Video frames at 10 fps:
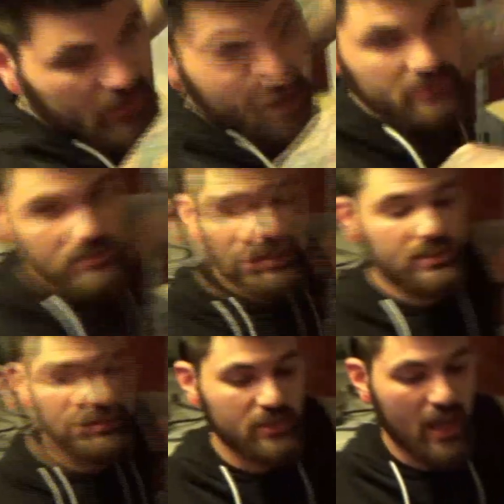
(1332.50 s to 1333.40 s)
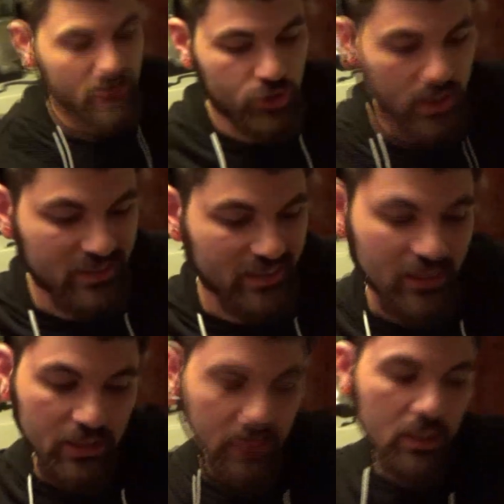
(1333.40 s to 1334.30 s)
He doesn't actually try to
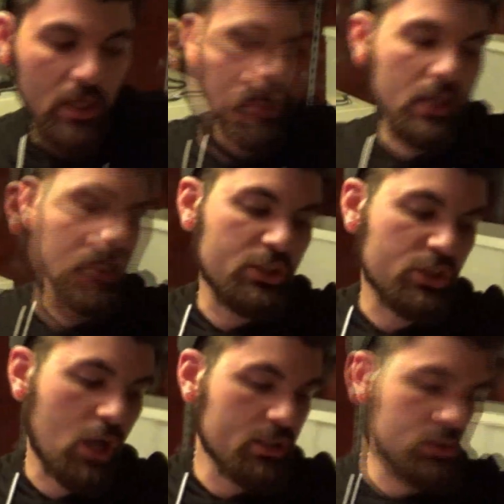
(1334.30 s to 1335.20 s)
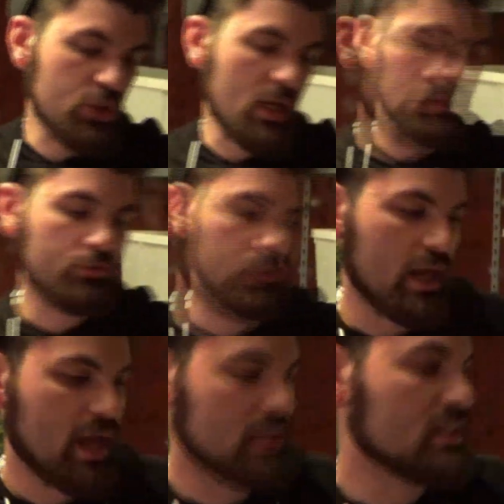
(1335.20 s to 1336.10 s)
eat it. He just constantly tries to look for the
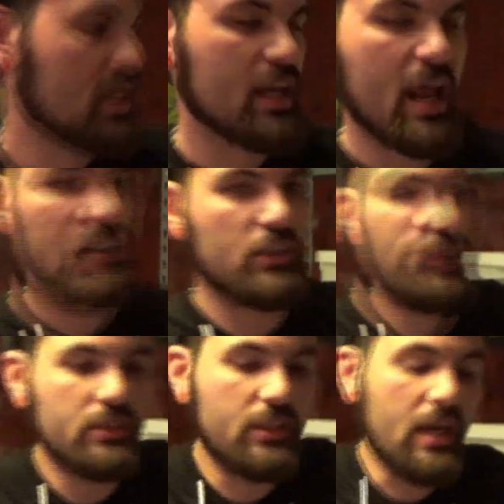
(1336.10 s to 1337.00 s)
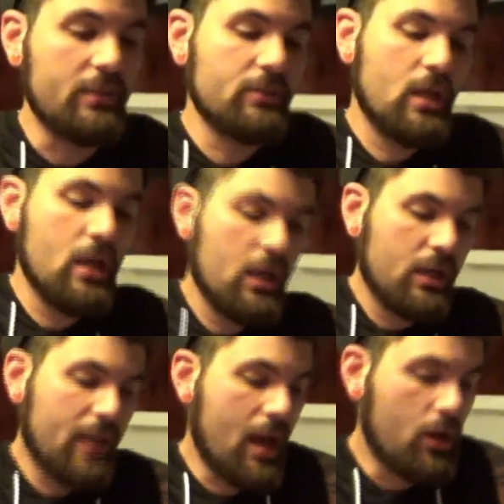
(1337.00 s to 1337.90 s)
head. He can't actually find the head.
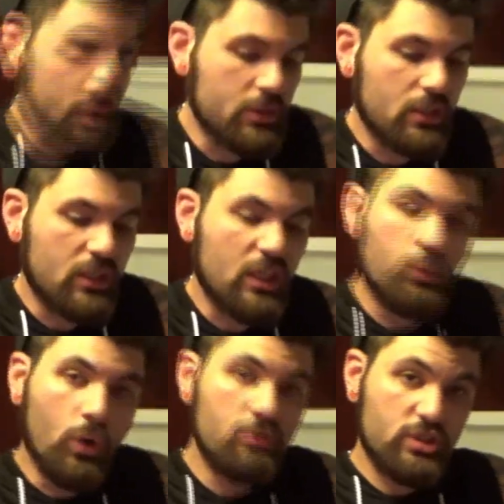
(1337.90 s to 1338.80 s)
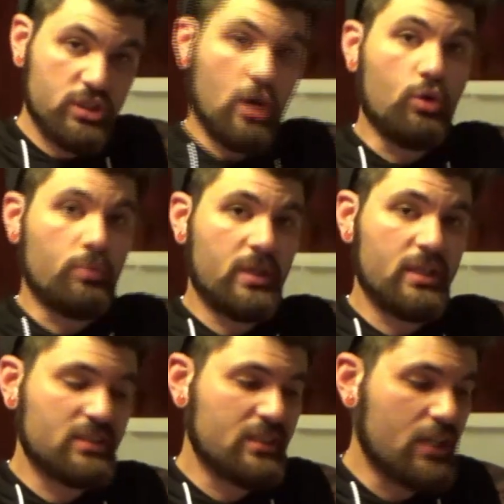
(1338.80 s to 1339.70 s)
Now, he won't choke
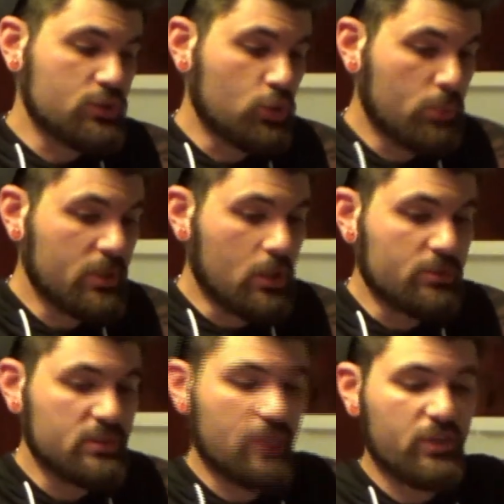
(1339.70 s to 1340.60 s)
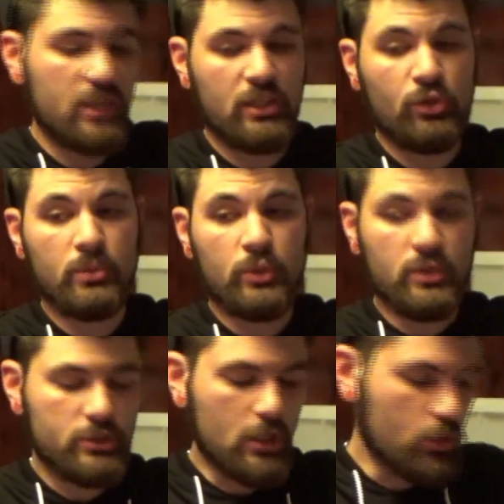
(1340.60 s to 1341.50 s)
because snakes normally don't suffocate. They normally
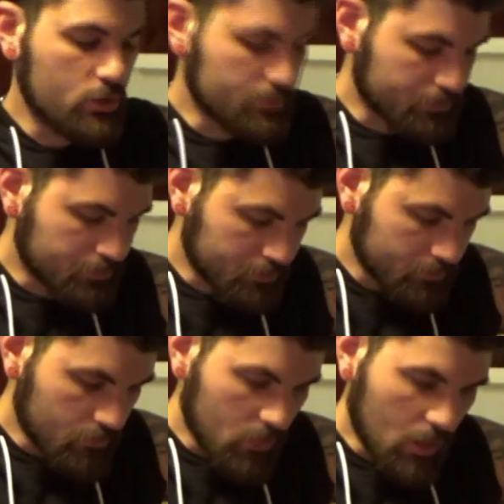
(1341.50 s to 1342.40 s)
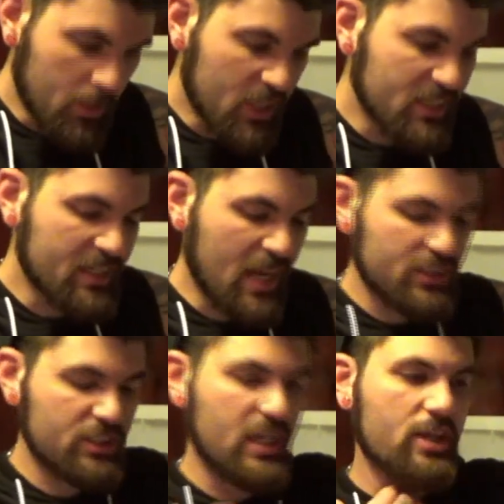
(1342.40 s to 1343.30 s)
won't choke because they can
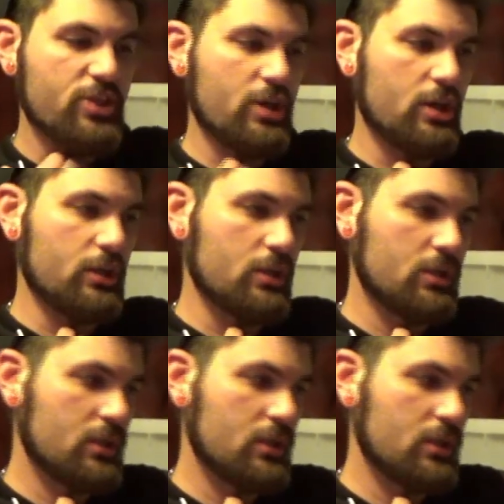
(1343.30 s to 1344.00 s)
actually take their,